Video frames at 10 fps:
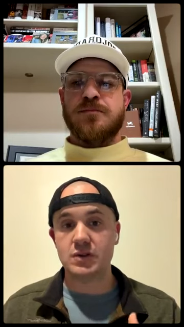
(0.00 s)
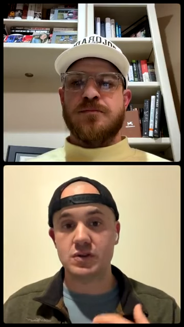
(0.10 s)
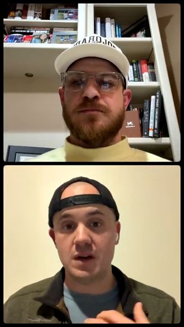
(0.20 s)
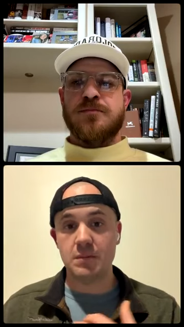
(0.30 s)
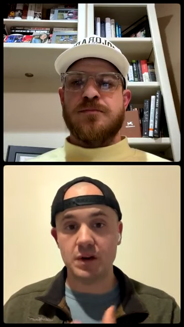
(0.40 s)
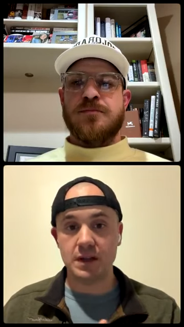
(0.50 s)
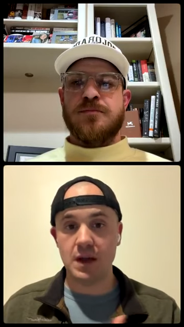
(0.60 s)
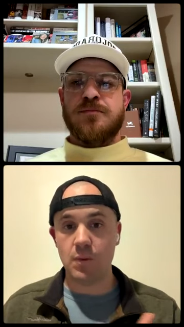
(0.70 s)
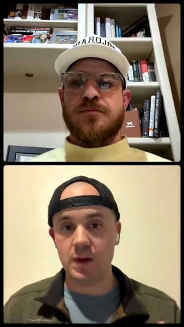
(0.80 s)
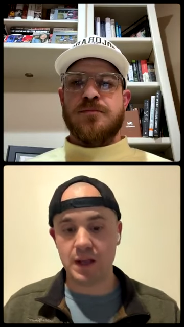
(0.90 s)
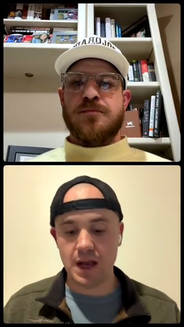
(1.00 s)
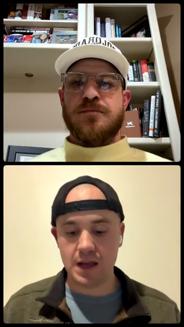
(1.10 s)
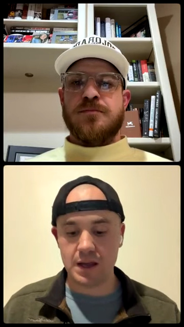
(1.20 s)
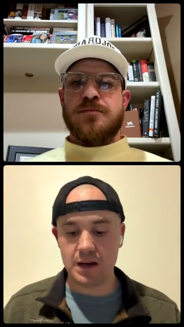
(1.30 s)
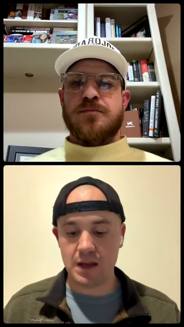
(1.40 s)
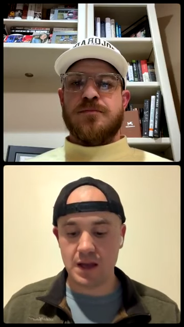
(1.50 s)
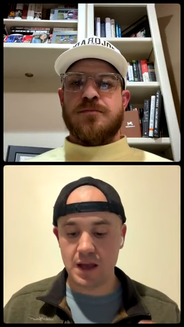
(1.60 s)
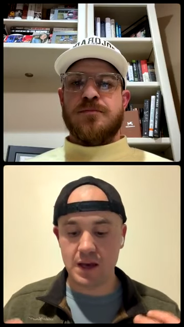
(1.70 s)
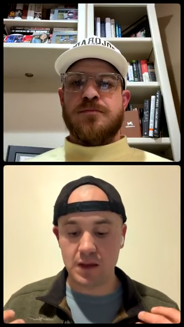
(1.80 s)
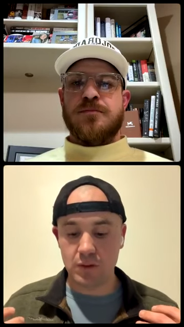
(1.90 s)
Speaker 1: are trying to bring that one guy in,
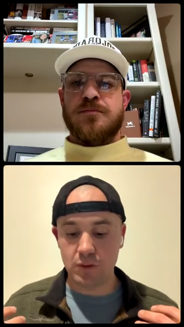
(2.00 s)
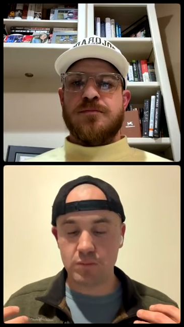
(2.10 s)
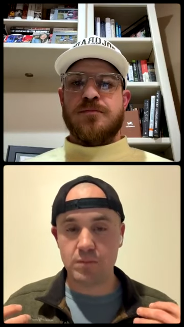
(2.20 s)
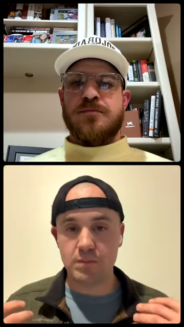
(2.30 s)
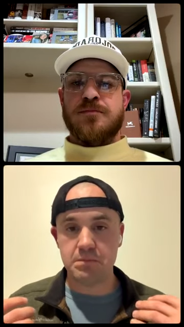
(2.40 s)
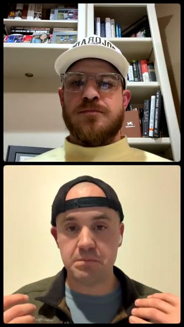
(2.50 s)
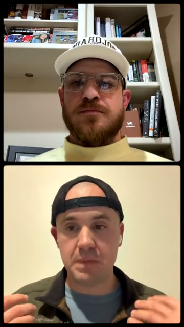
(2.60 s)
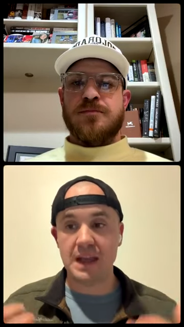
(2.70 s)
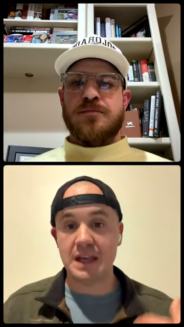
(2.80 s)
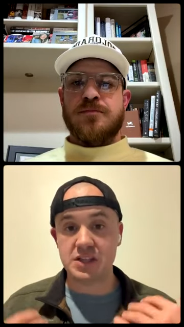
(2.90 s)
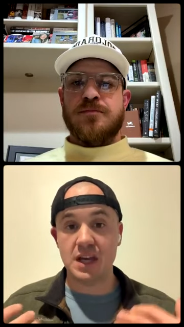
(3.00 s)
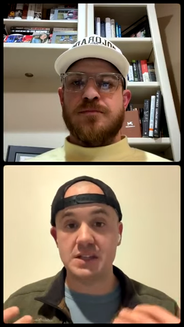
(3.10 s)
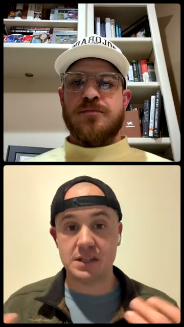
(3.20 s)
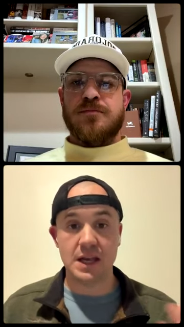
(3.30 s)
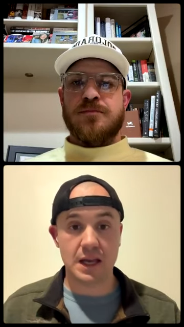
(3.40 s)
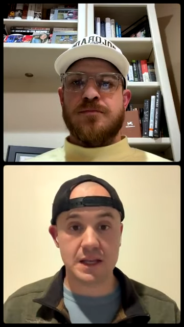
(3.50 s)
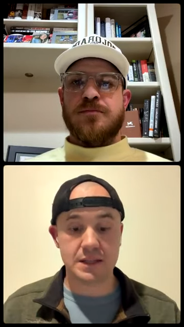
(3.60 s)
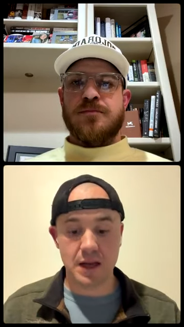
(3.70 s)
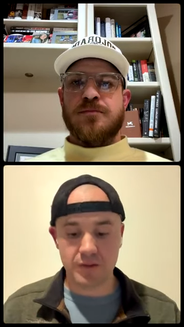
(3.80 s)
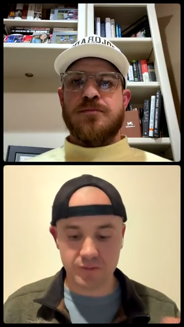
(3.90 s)
and he'll make a change in that guy's
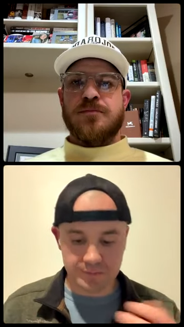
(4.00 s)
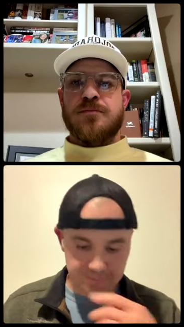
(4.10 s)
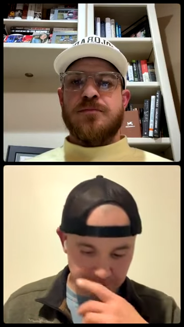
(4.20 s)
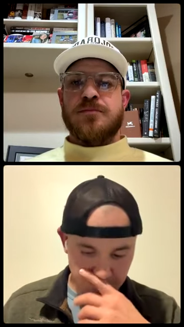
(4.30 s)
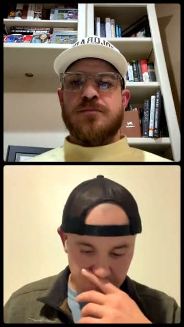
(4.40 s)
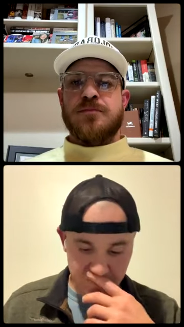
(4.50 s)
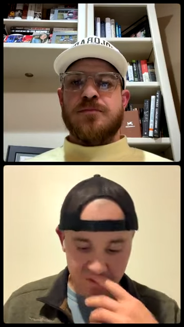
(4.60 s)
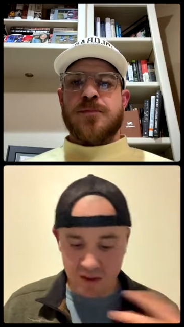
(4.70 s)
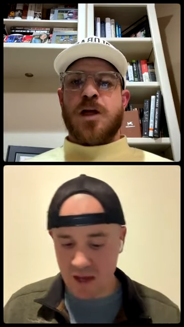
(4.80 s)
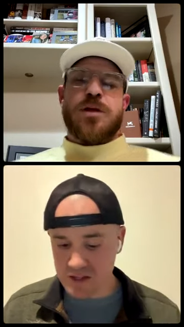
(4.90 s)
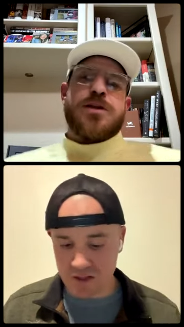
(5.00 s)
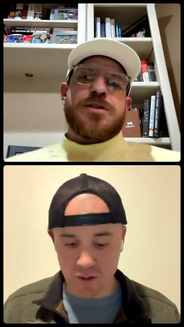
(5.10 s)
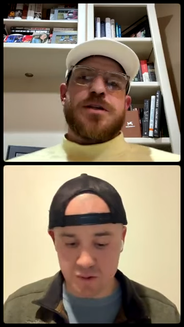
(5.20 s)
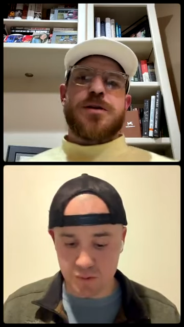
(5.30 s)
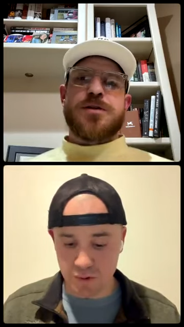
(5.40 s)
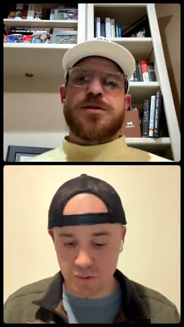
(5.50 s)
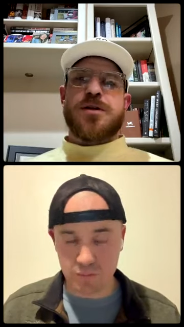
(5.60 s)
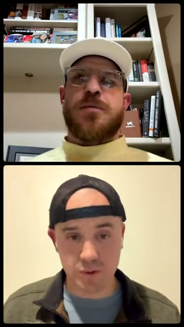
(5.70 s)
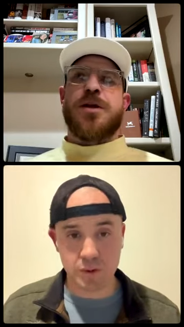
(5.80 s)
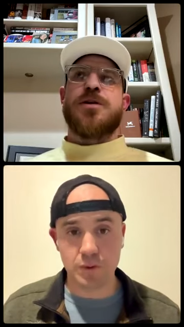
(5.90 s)
life. Well, there's. I just there's, thought it was really.
Speaker 2: I
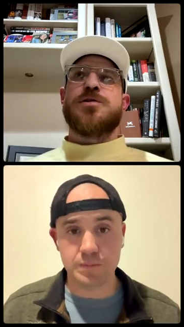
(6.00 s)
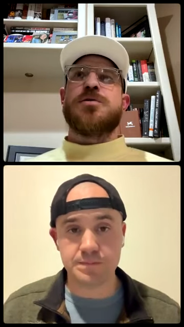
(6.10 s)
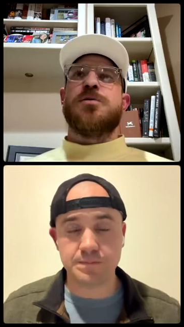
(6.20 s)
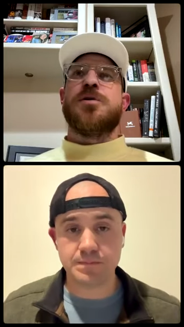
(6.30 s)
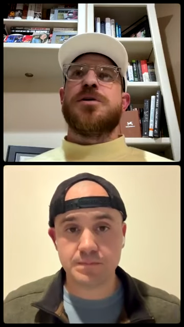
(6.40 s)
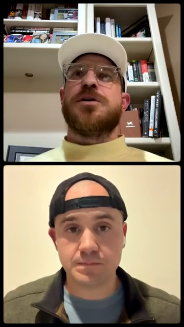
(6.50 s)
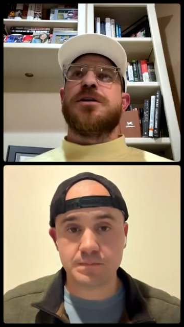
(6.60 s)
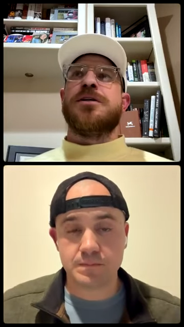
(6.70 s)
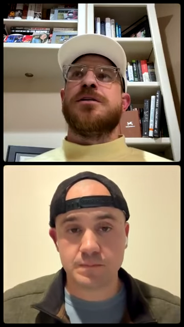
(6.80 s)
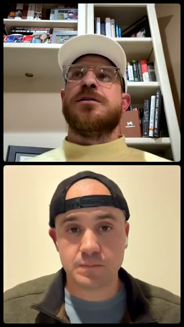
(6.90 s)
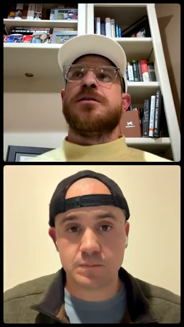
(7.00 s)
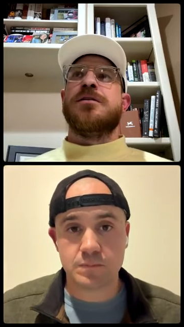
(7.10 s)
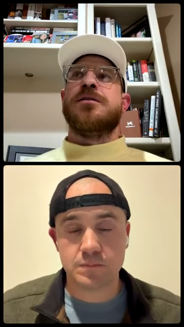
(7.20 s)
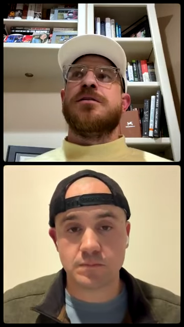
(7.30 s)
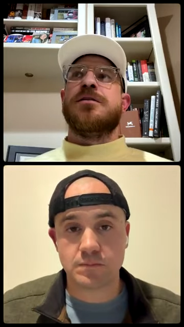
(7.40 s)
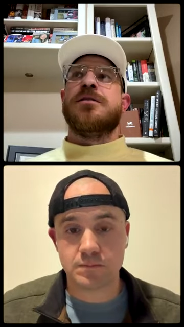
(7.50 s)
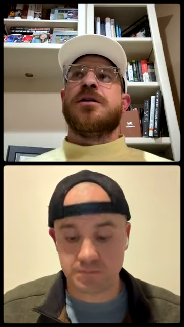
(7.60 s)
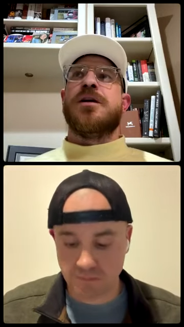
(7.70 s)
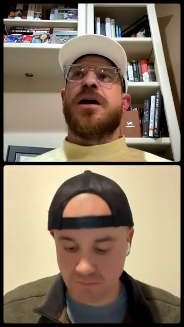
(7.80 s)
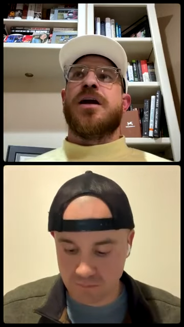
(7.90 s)
mean, there's reward in
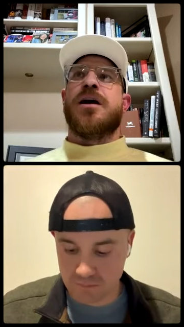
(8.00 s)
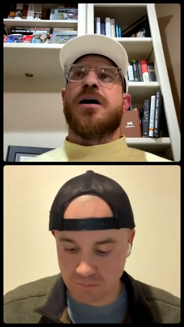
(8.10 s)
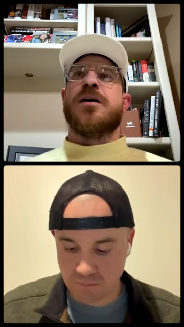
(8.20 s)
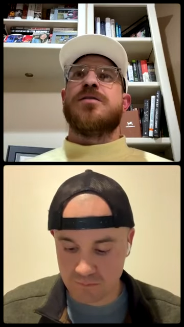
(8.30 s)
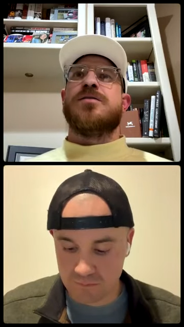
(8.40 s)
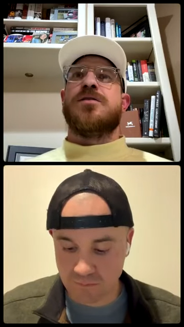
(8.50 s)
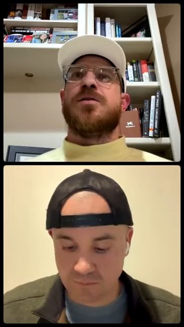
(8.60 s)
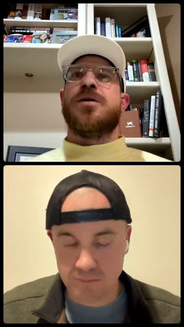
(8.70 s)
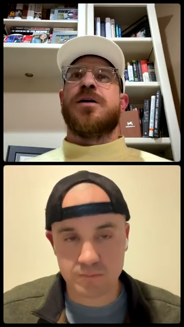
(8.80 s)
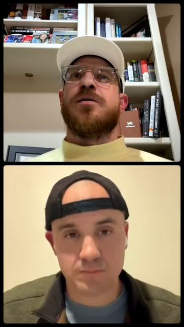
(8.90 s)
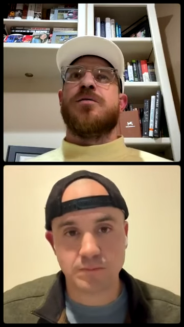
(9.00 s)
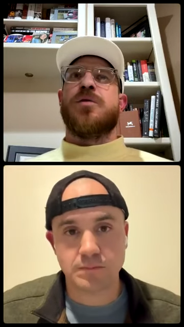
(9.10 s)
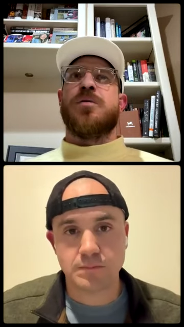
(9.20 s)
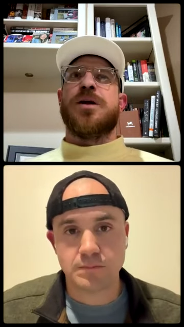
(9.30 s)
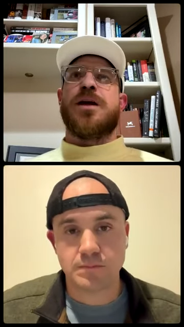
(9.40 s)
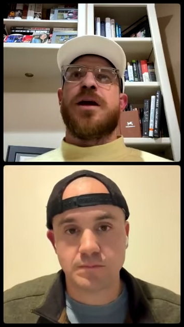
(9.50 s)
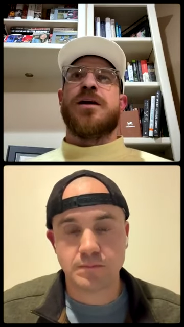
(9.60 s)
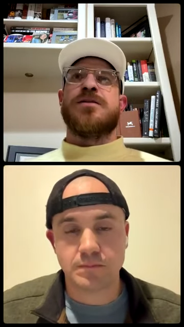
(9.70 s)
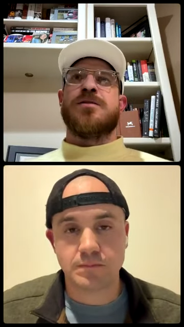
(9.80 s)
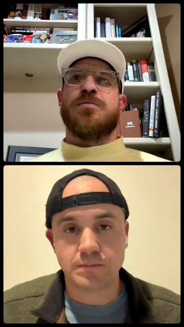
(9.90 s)
in us doing what we can
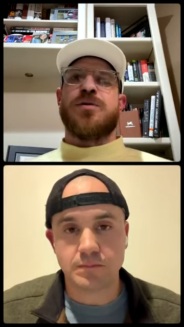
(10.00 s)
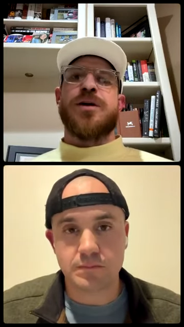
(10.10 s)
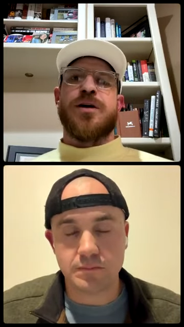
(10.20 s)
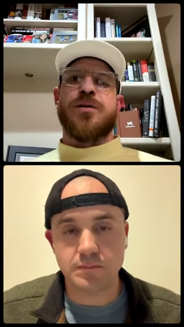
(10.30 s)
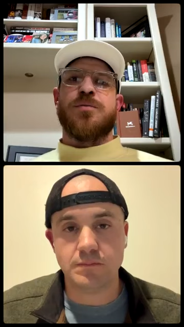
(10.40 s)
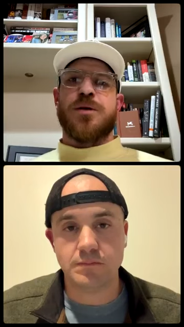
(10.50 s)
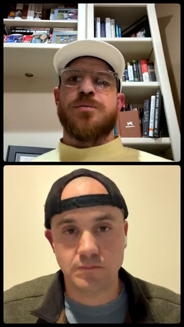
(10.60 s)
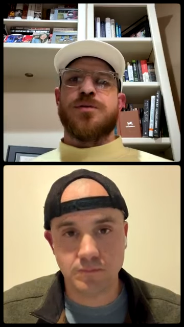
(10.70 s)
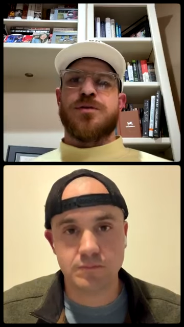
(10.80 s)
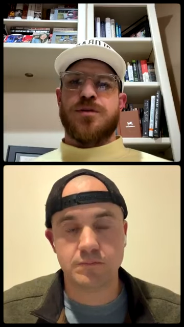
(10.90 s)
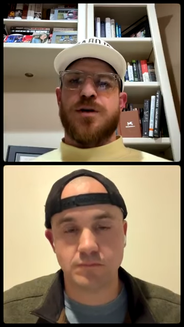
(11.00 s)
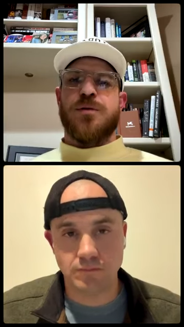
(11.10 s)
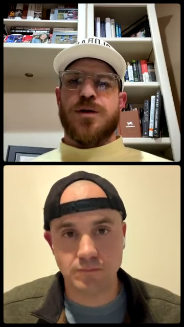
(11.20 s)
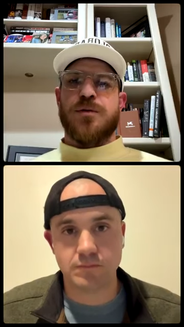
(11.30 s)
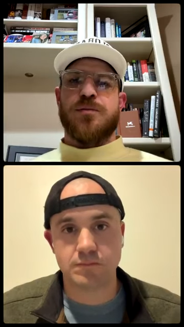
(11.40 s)
to bring other people to know Him.